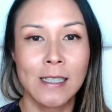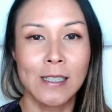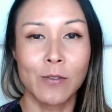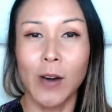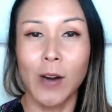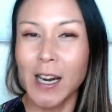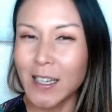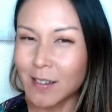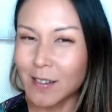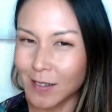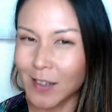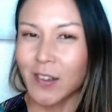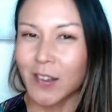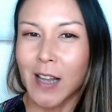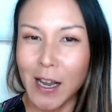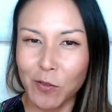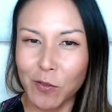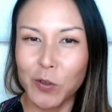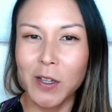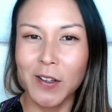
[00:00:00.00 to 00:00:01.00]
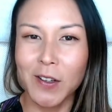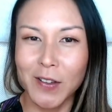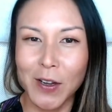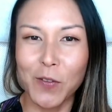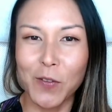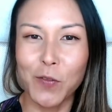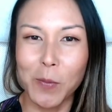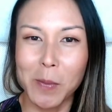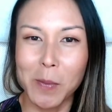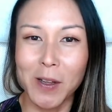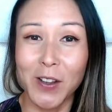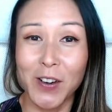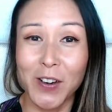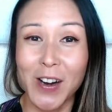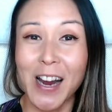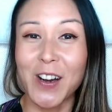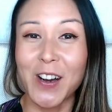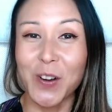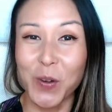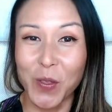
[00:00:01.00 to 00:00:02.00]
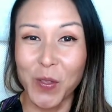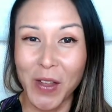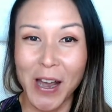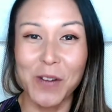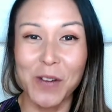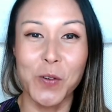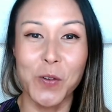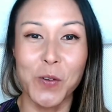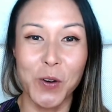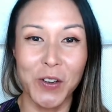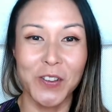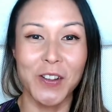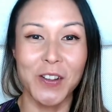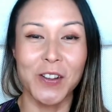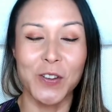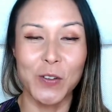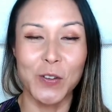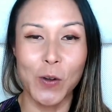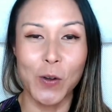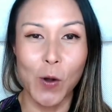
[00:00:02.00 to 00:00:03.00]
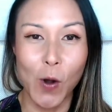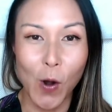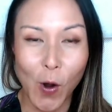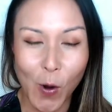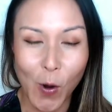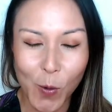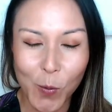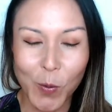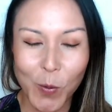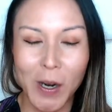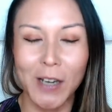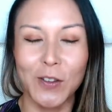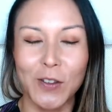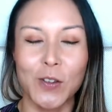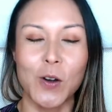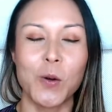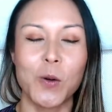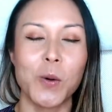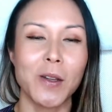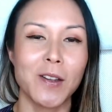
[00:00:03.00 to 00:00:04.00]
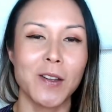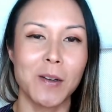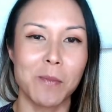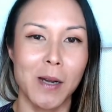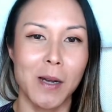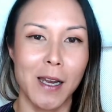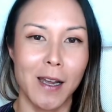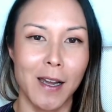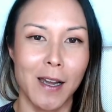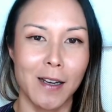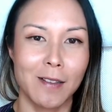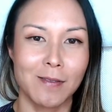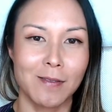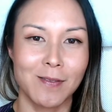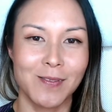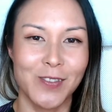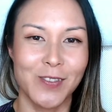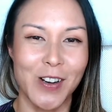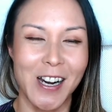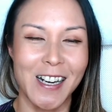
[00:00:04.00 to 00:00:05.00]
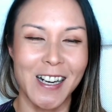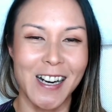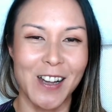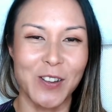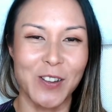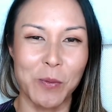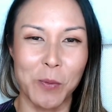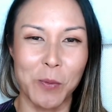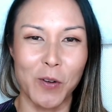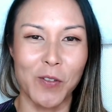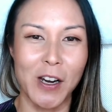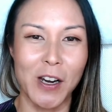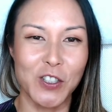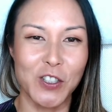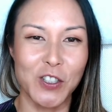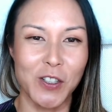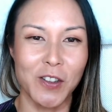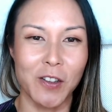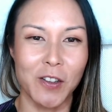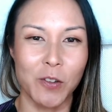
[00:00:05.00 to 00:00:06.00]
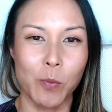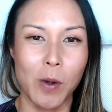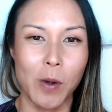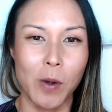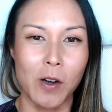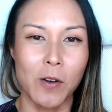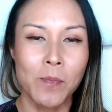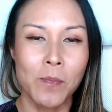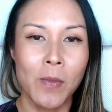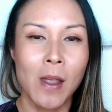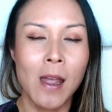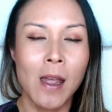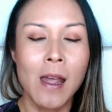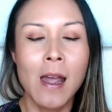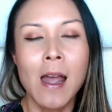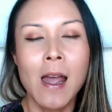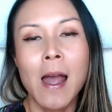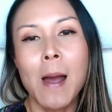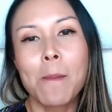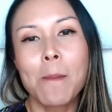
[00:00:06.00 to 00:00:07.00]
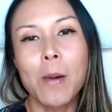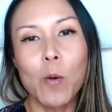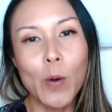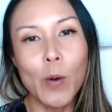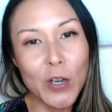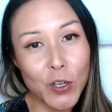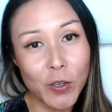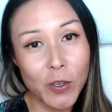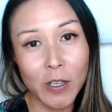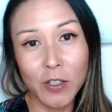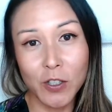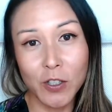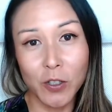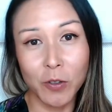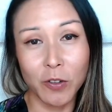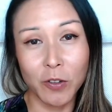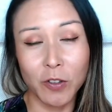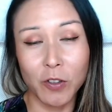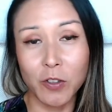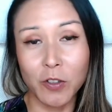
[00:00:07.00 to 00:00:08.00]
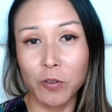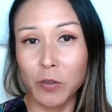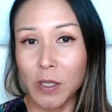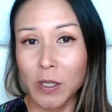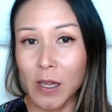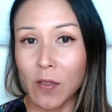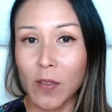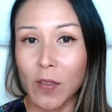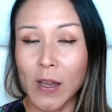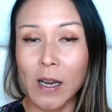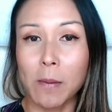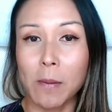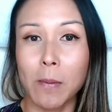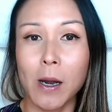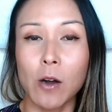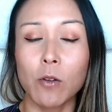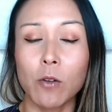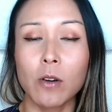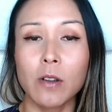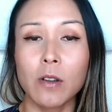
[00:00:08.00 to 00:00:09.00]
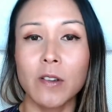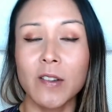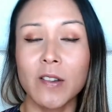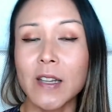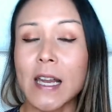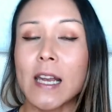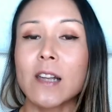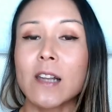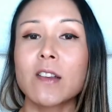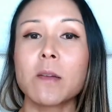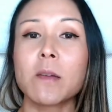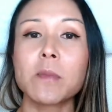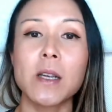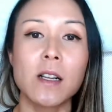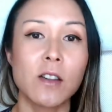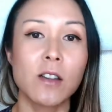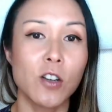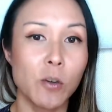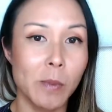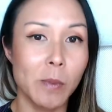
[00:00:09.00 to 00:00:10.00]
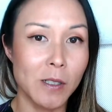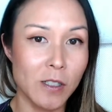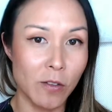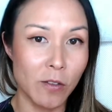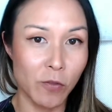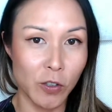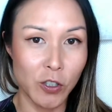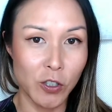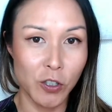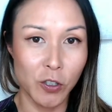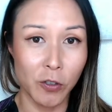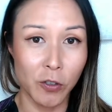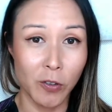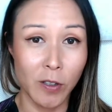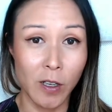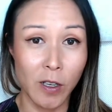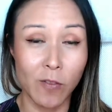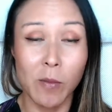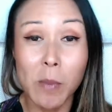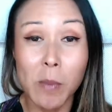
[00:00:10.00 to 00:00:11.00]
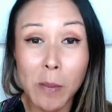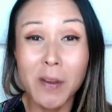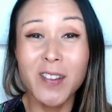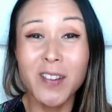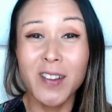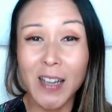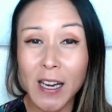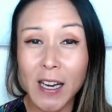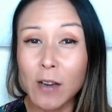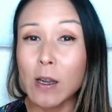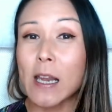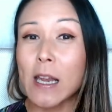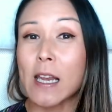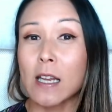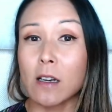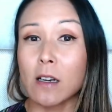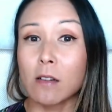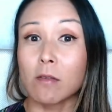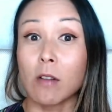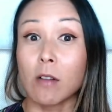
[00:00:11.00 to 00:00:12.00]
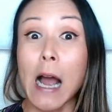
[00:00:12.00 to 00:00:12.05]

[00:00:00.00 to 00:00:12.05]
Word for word: right? Does that really sound familiar? I know that voice is always, always in my head, right? As a perfectionist as well. But what you can do is start to really think about saying something a little bit different to yourself and maybe saying it